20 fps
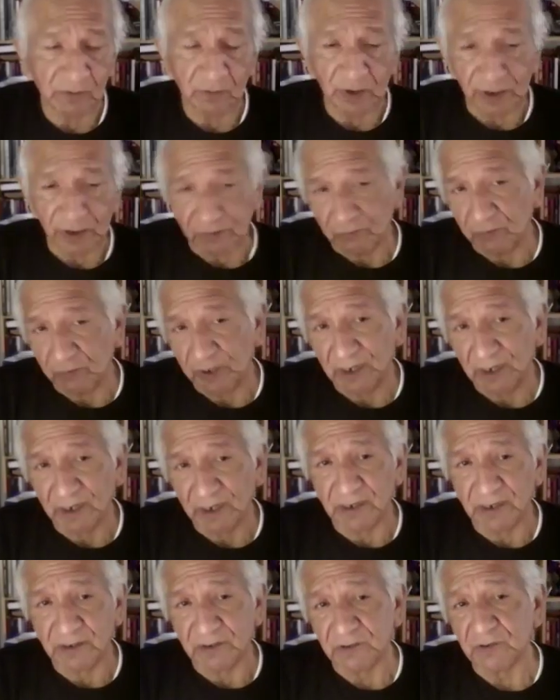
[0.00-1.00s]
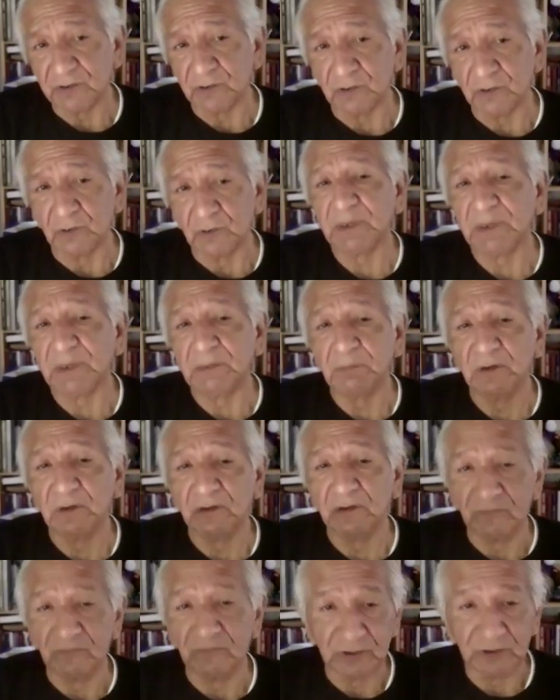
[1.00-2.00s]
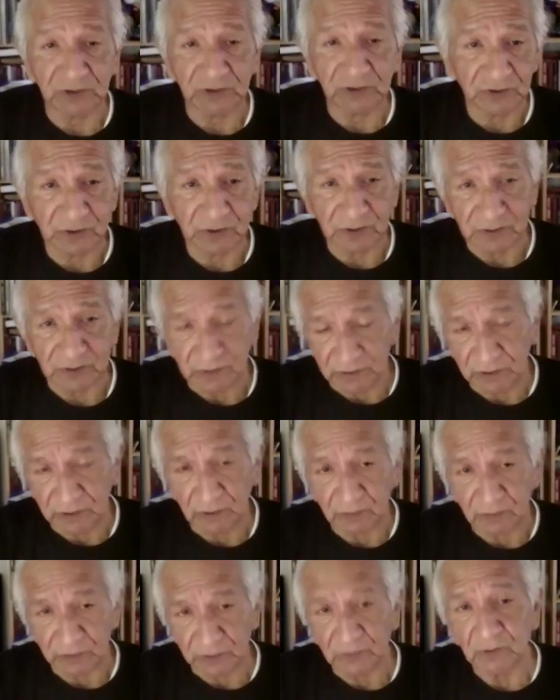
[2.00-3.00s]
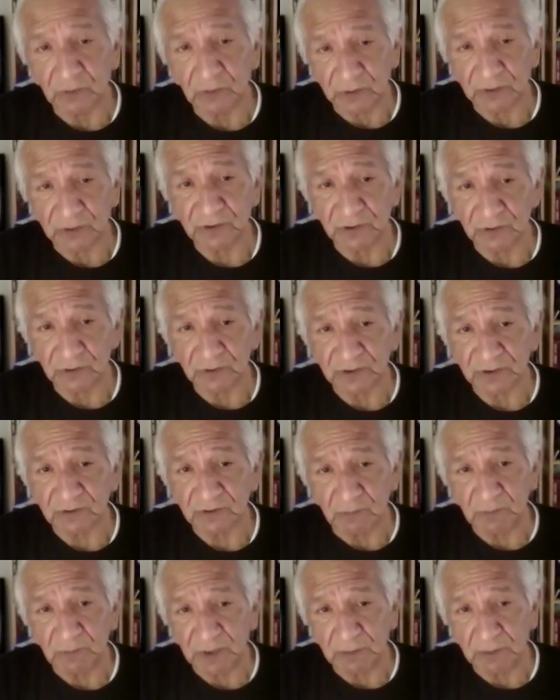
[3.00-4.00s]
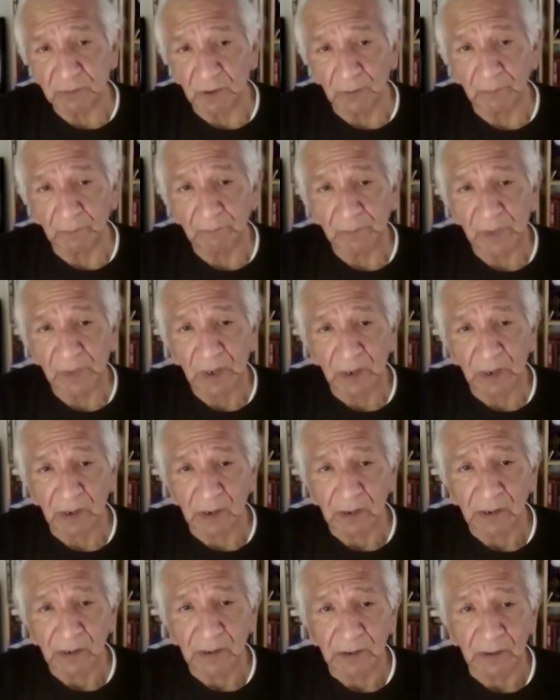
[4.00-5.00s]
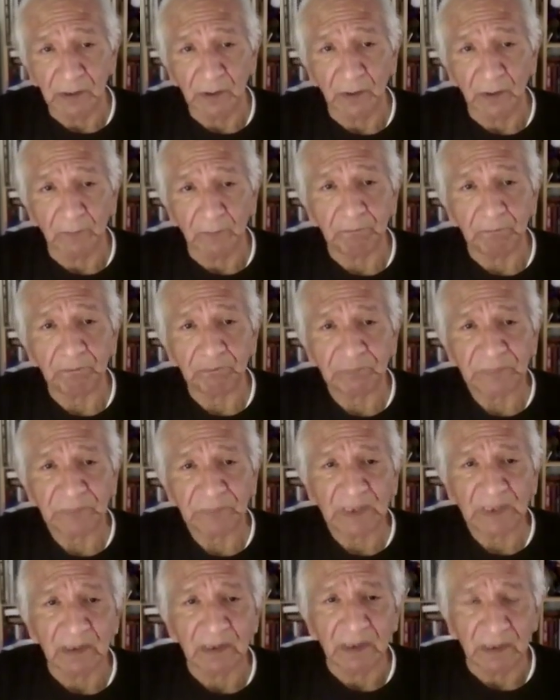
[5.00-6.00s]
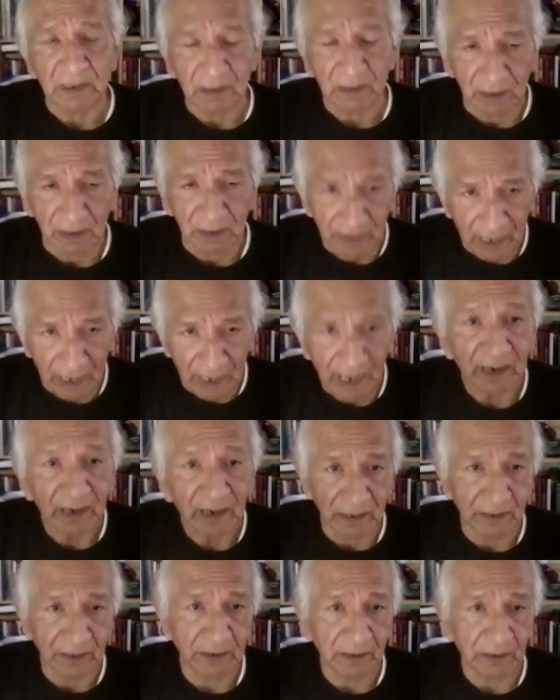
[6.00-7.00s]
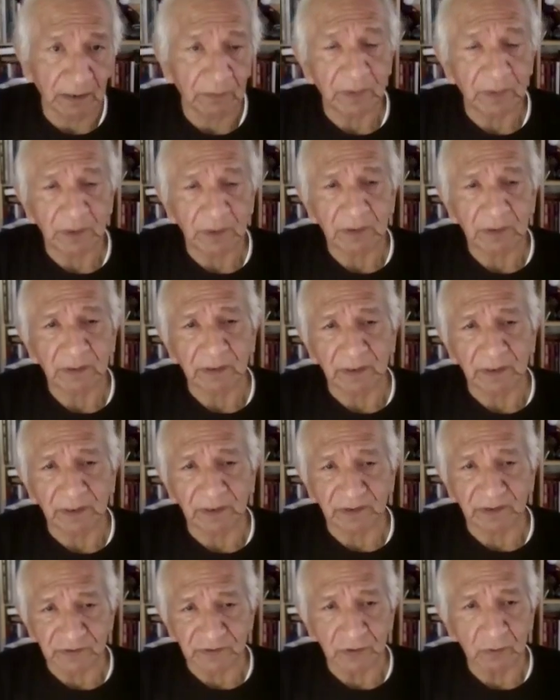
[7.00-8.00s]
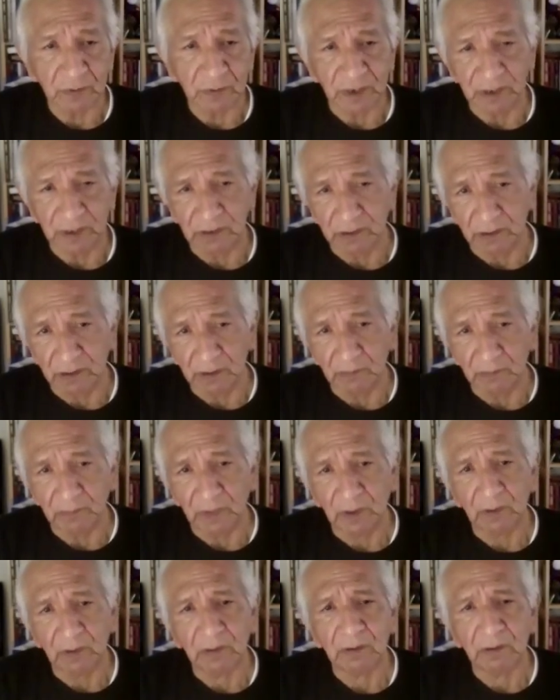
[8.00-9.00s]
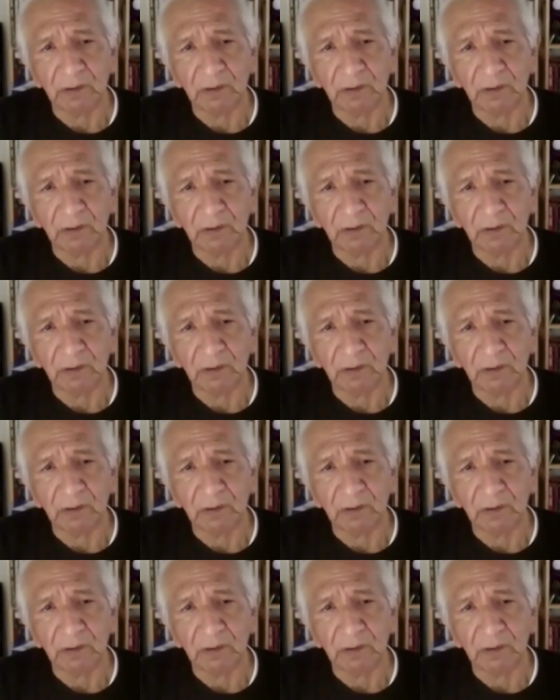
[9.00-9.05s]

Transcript: and relating to people of the Judah, who are Jewish people, you know, annihilating them and exterminating them.